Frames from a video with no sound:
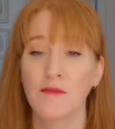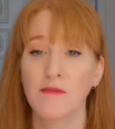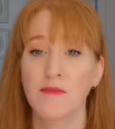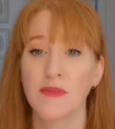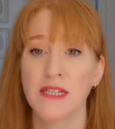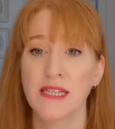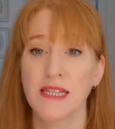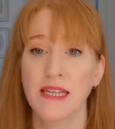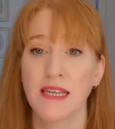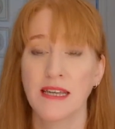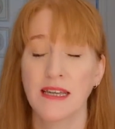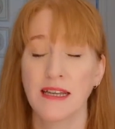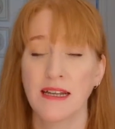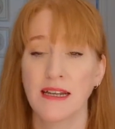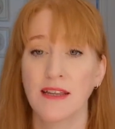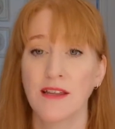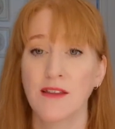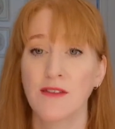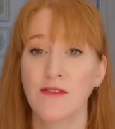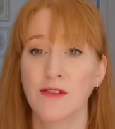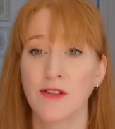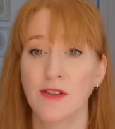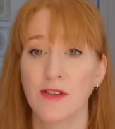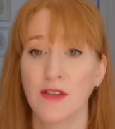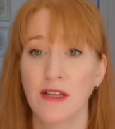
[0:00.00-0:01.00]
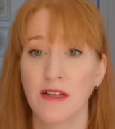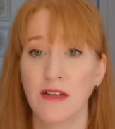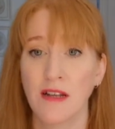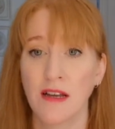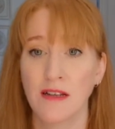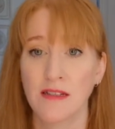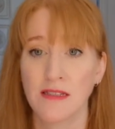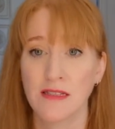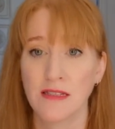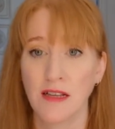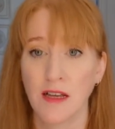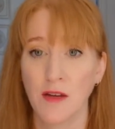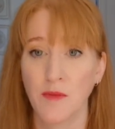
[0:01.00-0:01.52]
particularly through the
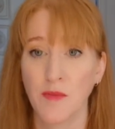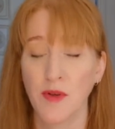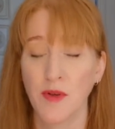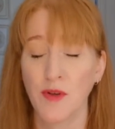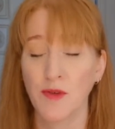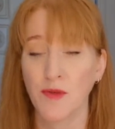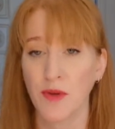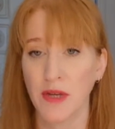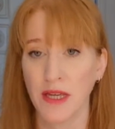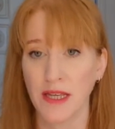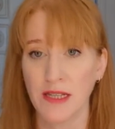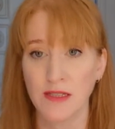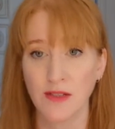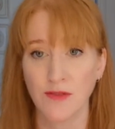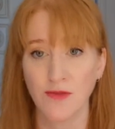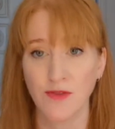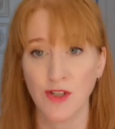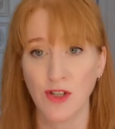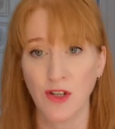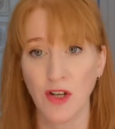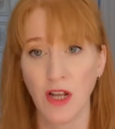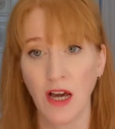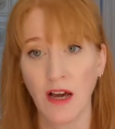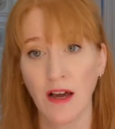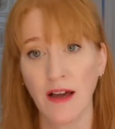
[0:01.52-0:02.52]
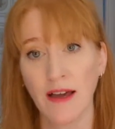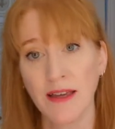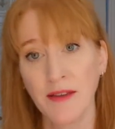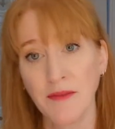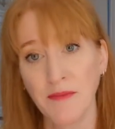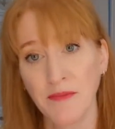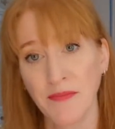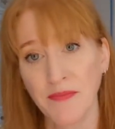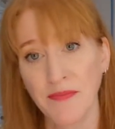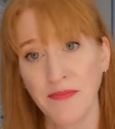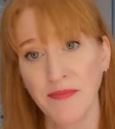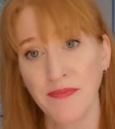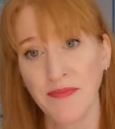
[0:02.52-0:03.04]
last couple of weeks of July.
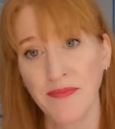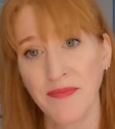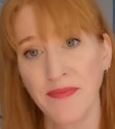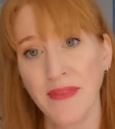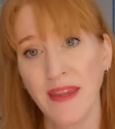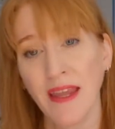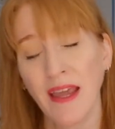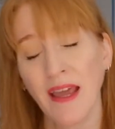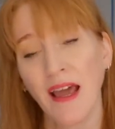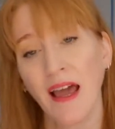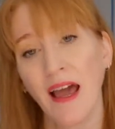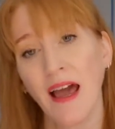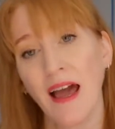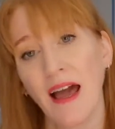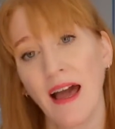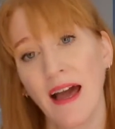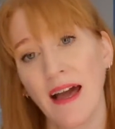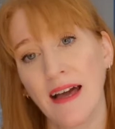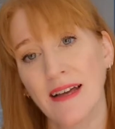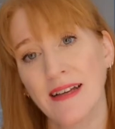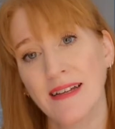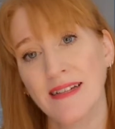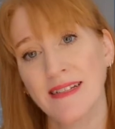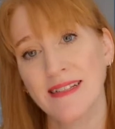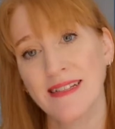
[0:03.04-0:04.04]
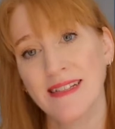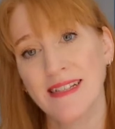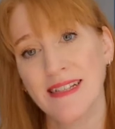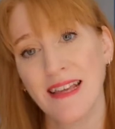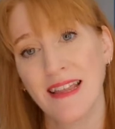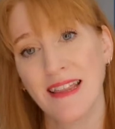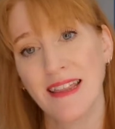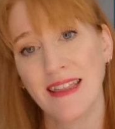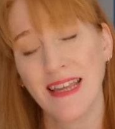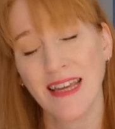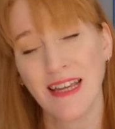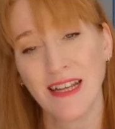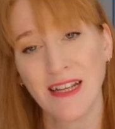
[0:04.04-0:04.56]
And
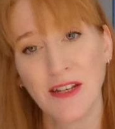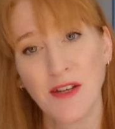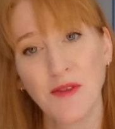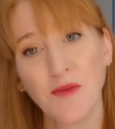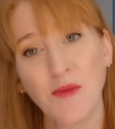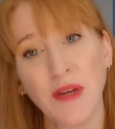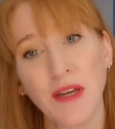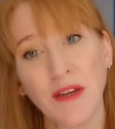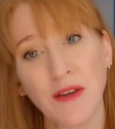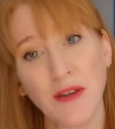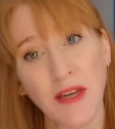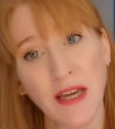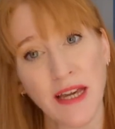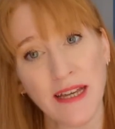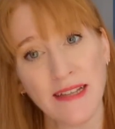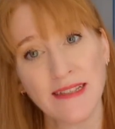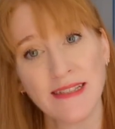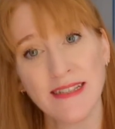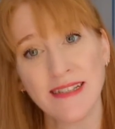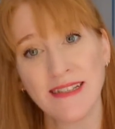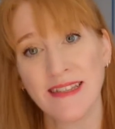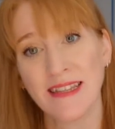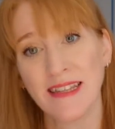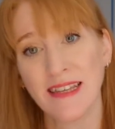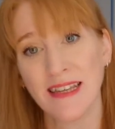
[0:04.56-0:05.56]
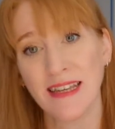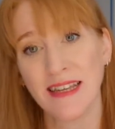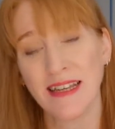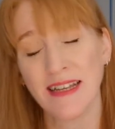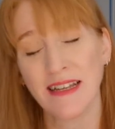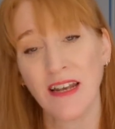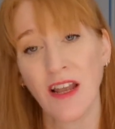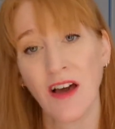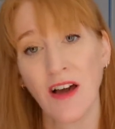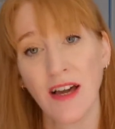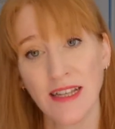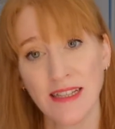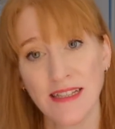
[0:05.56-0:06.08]
then we entered the
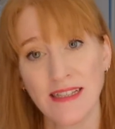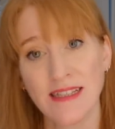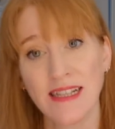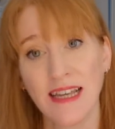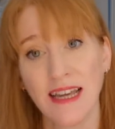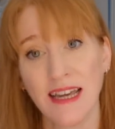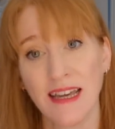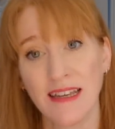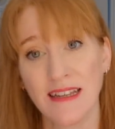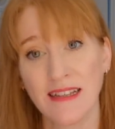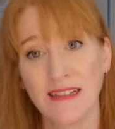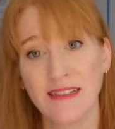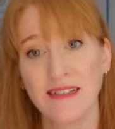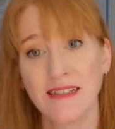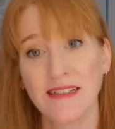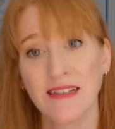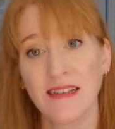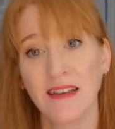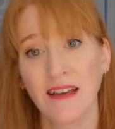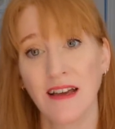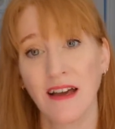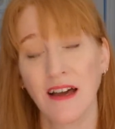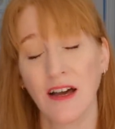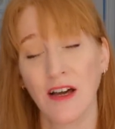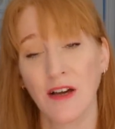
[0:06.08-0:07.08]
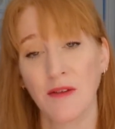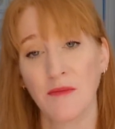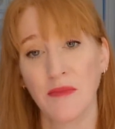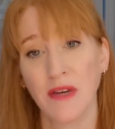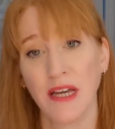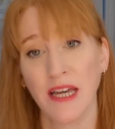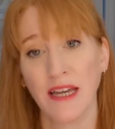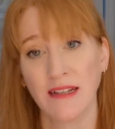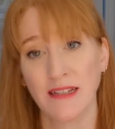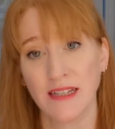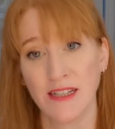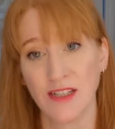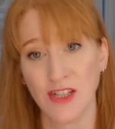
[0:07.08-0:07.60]
Lionsgate
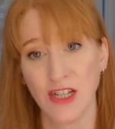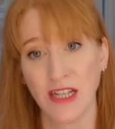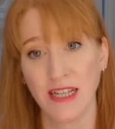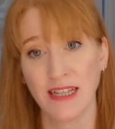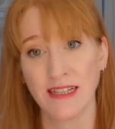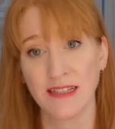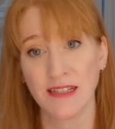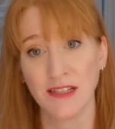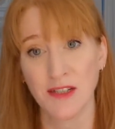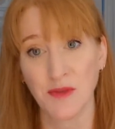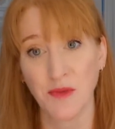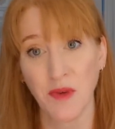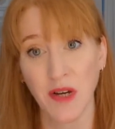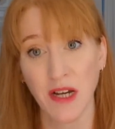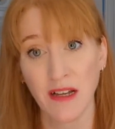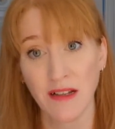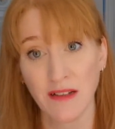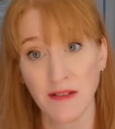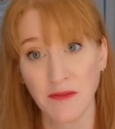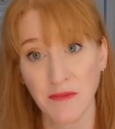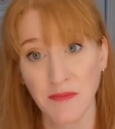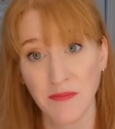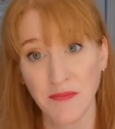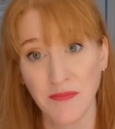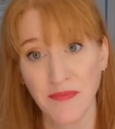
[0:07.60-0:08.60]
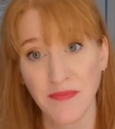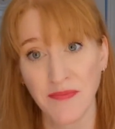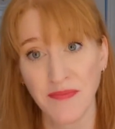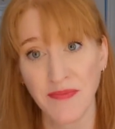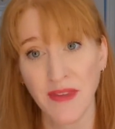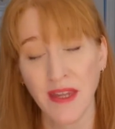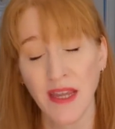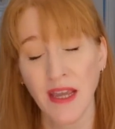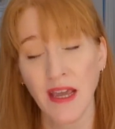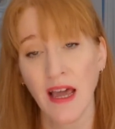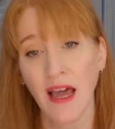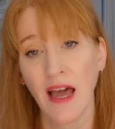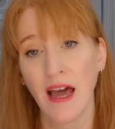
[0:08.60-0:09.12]
energies as well.
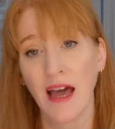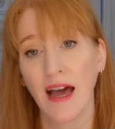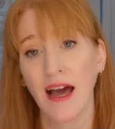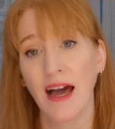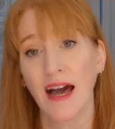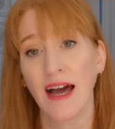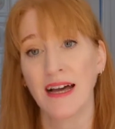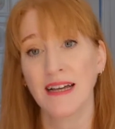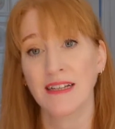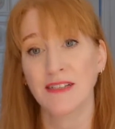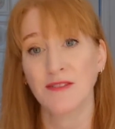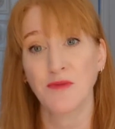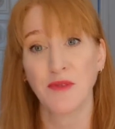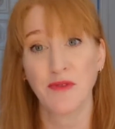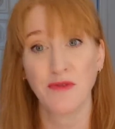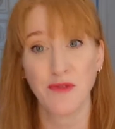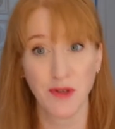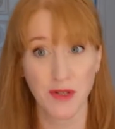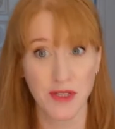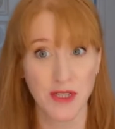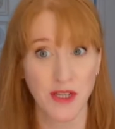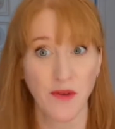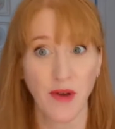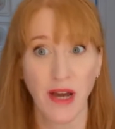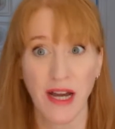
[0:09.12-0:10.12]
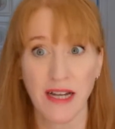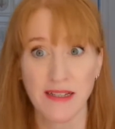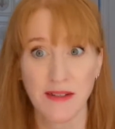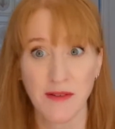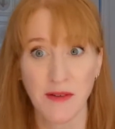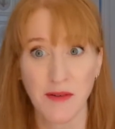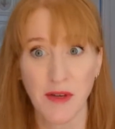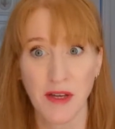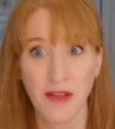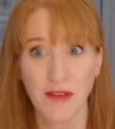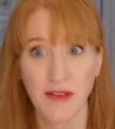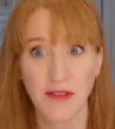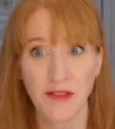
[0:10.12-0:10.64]
And we've also had
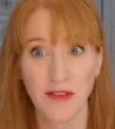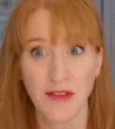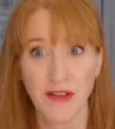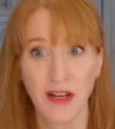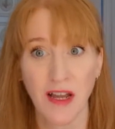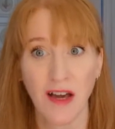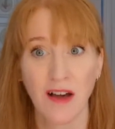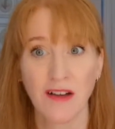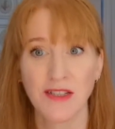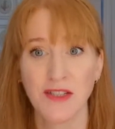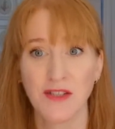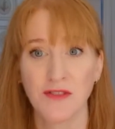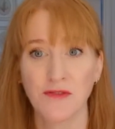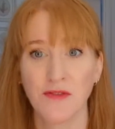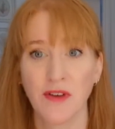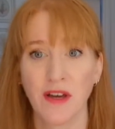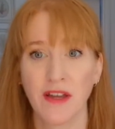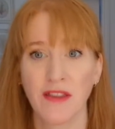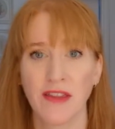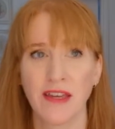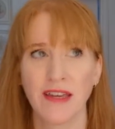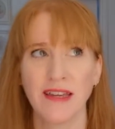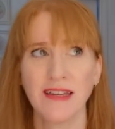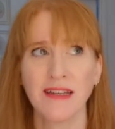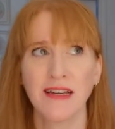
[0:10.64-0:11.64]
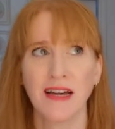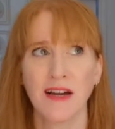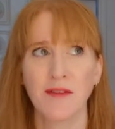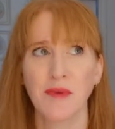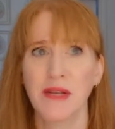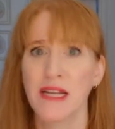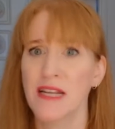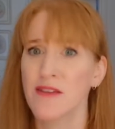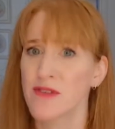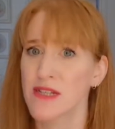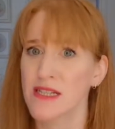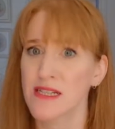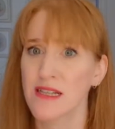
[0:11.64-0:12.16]
the last
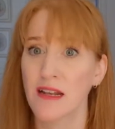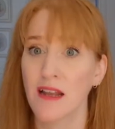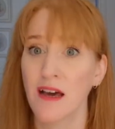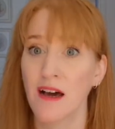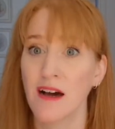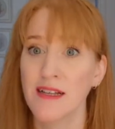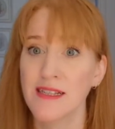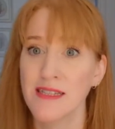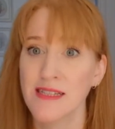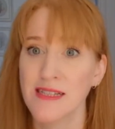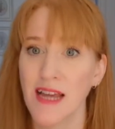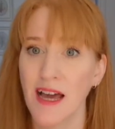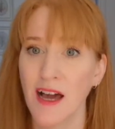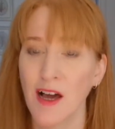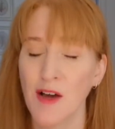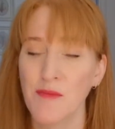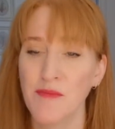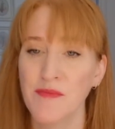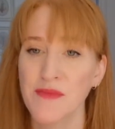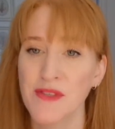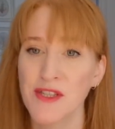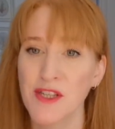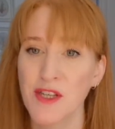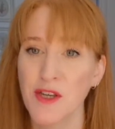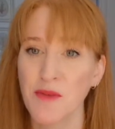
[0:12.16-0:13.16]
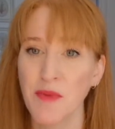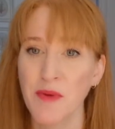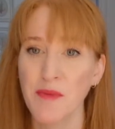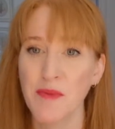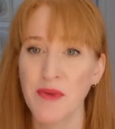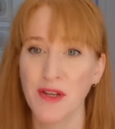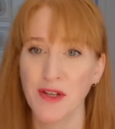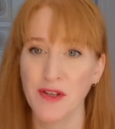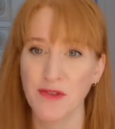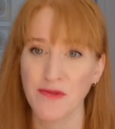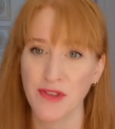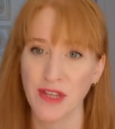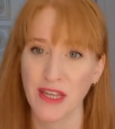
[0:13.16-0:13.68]

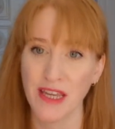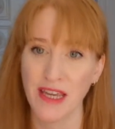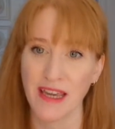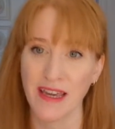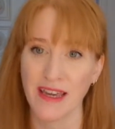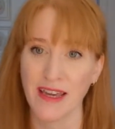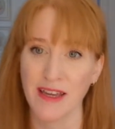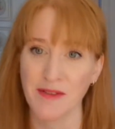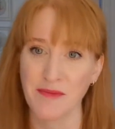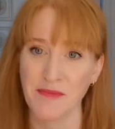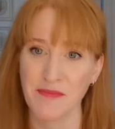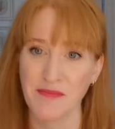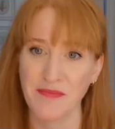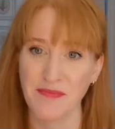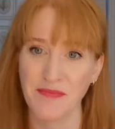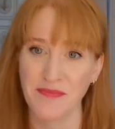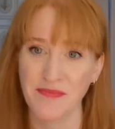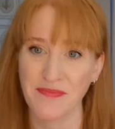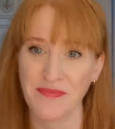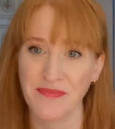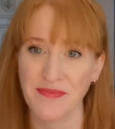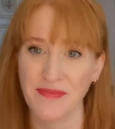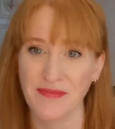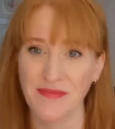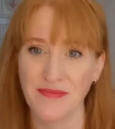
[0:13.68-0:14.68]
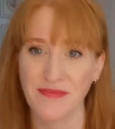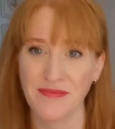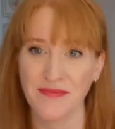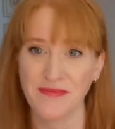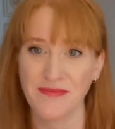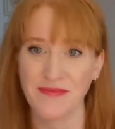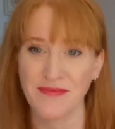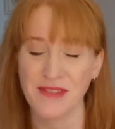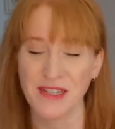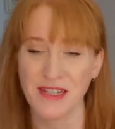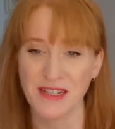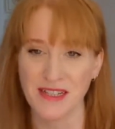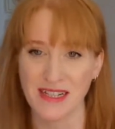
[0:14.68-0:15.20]
supermoon of the year.
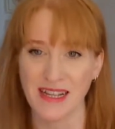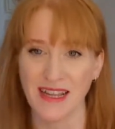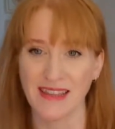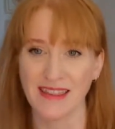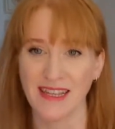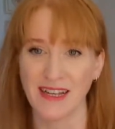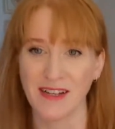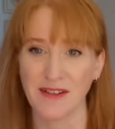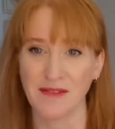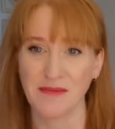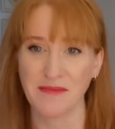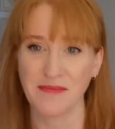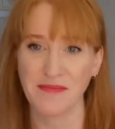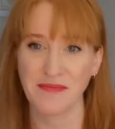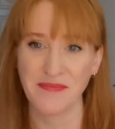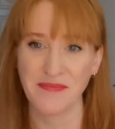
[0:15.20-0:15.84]
Just had that.